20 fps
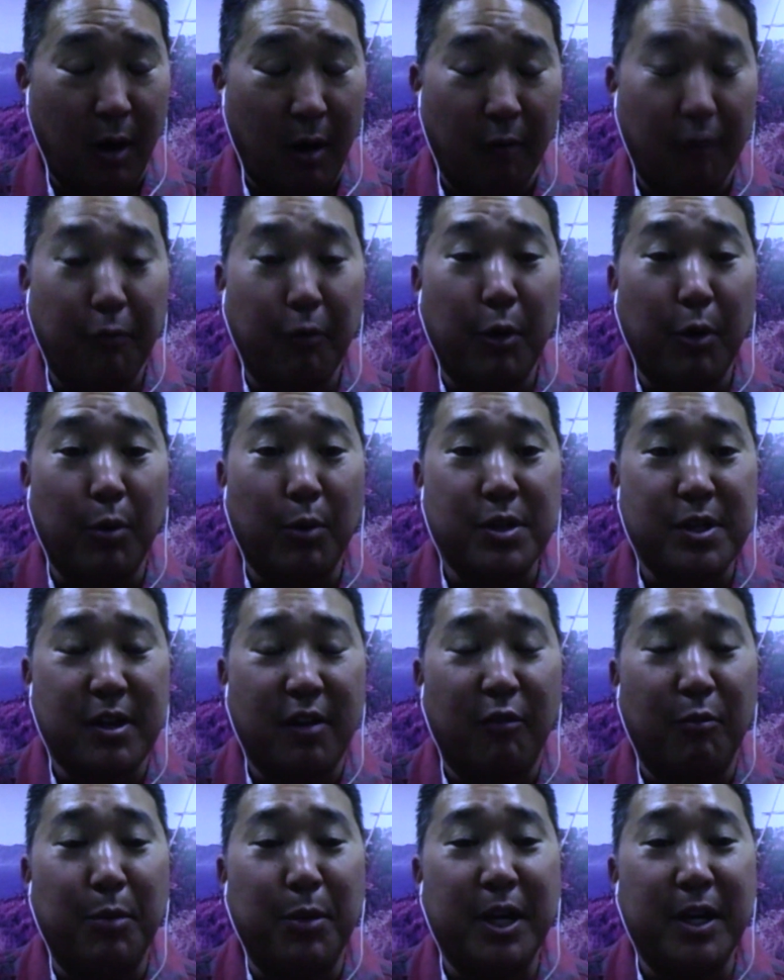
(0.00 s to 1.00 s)
our
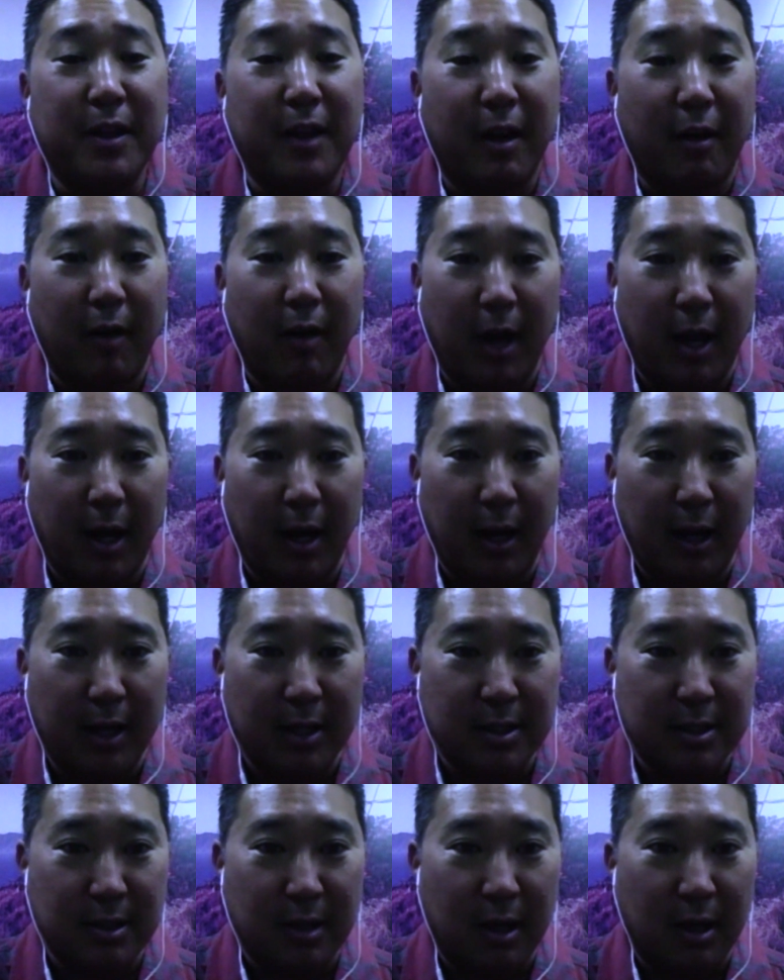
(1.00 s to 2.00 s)
frequency of being there a lot
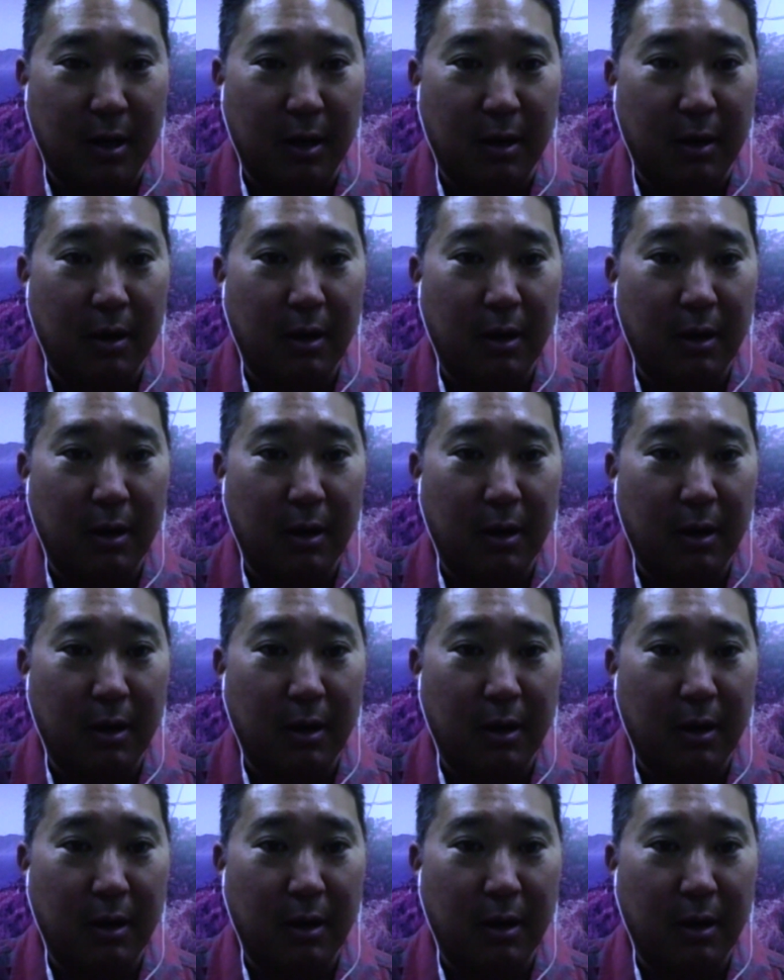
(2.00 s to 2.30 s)
less.